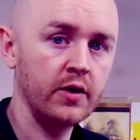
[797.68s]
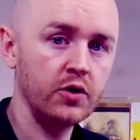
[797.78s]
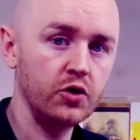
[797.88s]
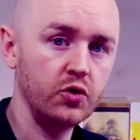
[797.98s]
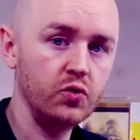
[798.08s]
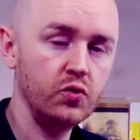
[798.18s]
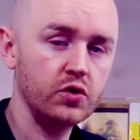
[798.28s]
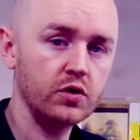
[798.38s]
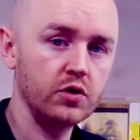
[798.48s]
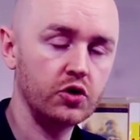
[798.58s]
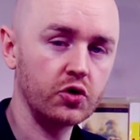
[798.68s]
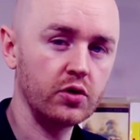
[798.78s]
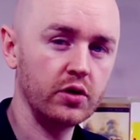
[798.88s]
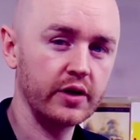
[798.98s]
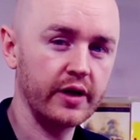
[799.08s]
use the
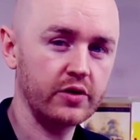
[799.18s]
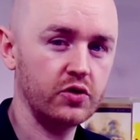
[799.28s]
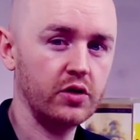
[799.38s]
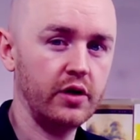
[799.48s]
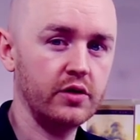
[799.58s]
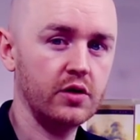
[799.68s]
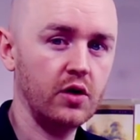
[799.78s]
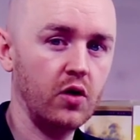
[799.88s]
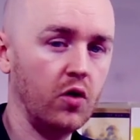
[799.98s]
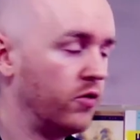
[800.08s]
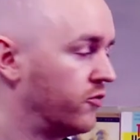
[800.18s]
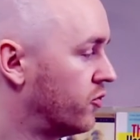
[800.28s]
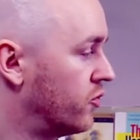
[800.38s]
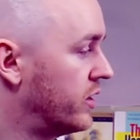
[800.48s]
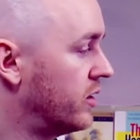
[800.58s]
journaling exercise of
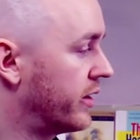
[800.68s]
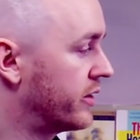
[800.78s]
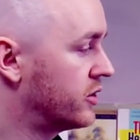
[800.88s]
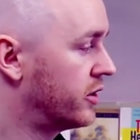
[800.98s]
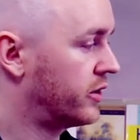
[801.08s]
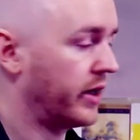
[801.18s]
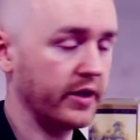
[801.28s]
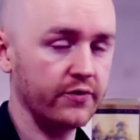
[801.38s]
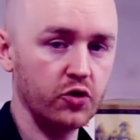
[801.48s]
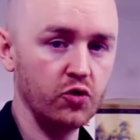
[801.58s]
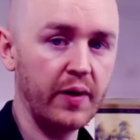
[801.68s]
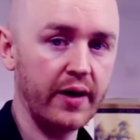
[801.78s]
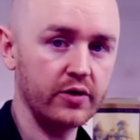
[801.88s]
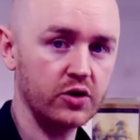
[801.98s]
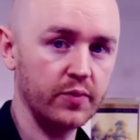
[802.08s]
realizing that I have two
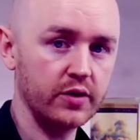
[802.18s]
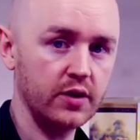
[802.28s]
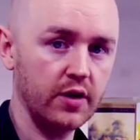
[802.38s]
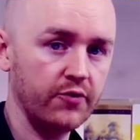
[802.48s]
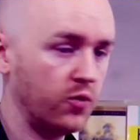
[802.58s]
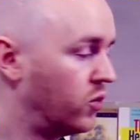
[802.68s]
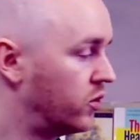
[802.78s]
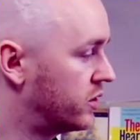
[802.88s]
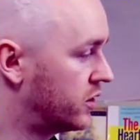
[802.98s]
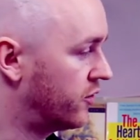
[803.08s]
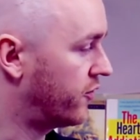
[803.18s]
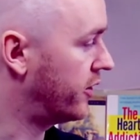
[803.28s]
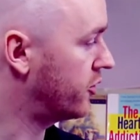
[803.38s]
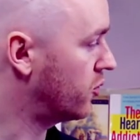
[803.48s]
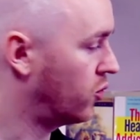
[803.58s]
parts to myself. One is the
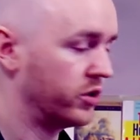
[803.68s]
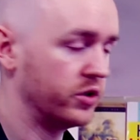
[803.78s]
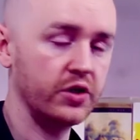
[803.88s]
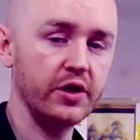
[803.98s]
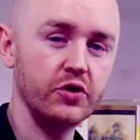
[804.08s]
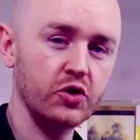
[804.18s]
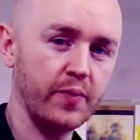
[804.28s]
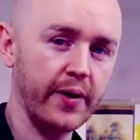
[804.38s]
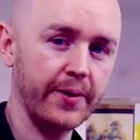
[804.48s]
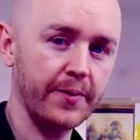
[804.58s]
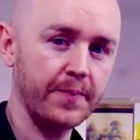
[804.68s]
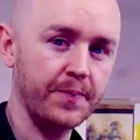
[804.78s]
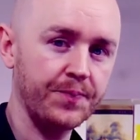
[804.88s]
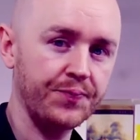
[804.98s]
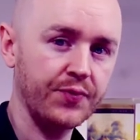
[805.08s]
defender, one is the injured part.
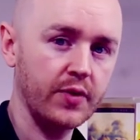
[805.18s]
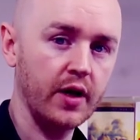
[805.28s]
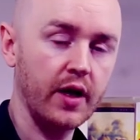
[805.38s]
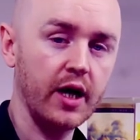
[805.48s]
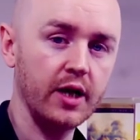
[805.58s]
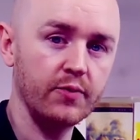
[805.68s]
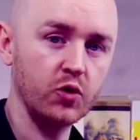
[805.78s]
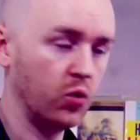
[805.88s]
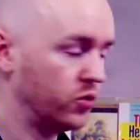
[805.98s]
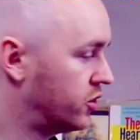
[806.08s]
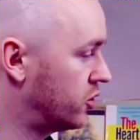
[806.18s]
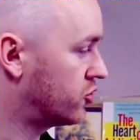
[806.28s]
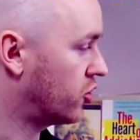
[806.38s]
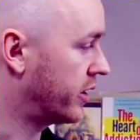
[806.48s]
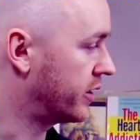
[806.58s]
And I'm going to
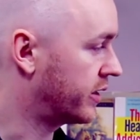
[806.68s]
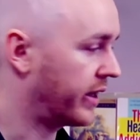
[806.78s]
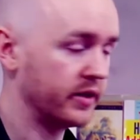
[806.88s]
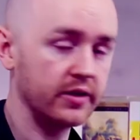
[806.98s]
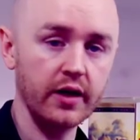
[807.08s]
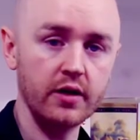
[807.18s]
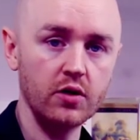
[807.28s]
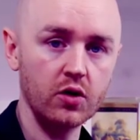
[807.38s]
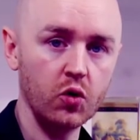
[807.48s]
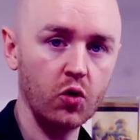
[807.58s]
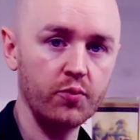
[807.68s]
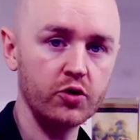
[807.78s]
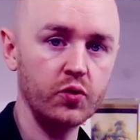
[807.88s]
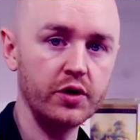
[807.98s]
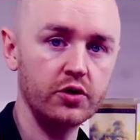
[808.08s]
try and get a dialogue going
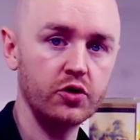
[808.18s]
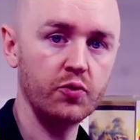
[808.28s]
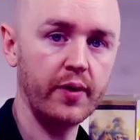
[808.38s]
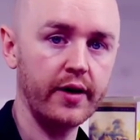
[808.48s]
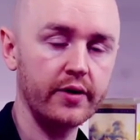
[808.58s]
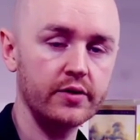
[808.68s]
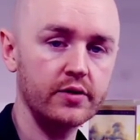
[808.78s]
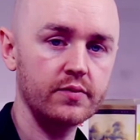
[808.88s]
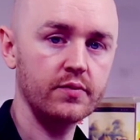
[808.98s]
between the two parts.